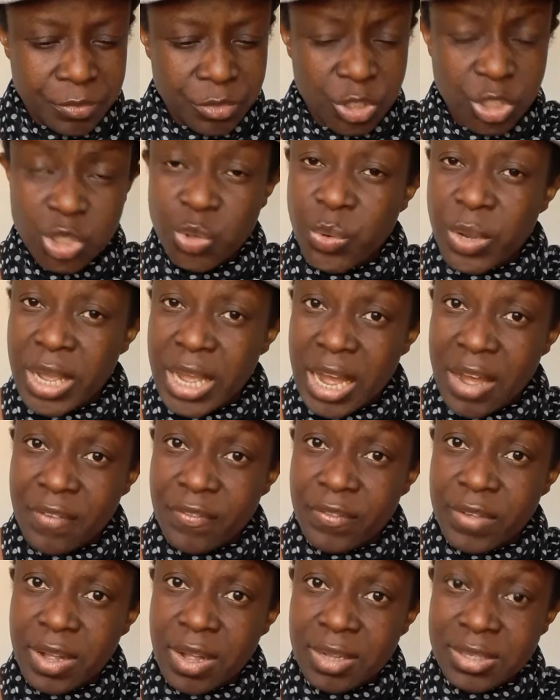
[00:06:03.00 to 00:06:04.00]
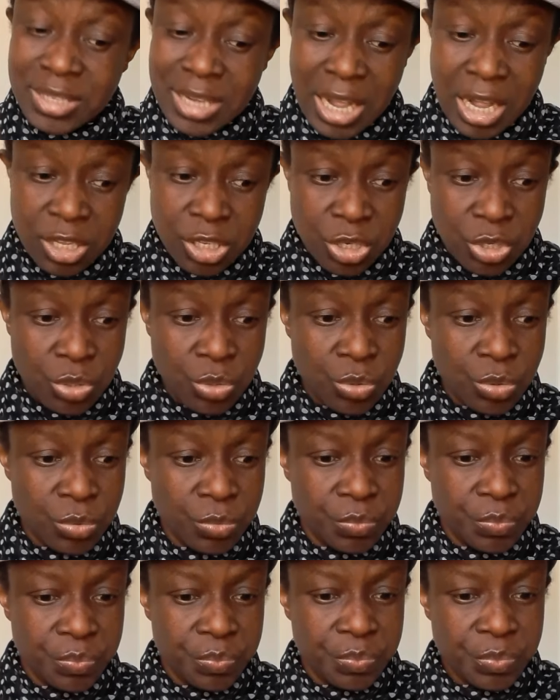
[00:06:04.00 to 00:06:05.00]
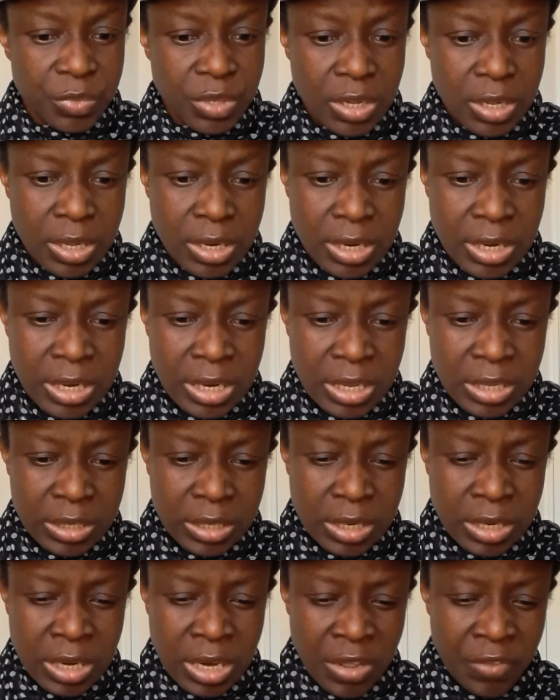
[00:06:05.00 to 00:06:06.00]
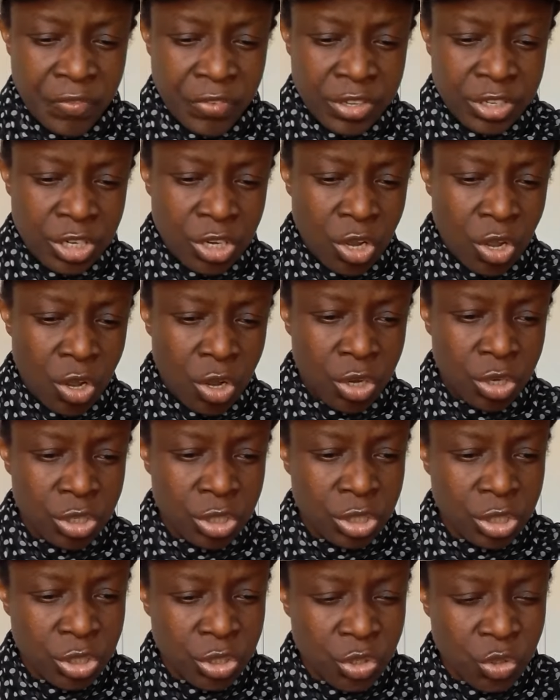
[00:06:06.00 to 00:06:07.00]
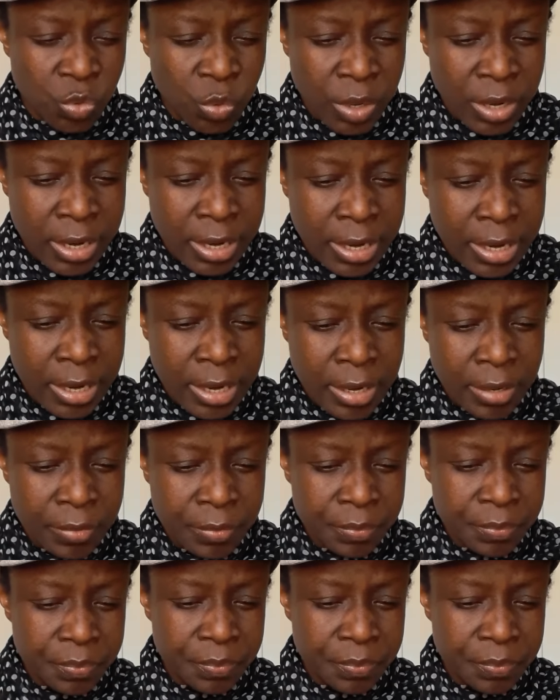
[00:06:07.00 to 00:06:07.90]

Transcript: Should we have tattoo? Le Leviticus 20.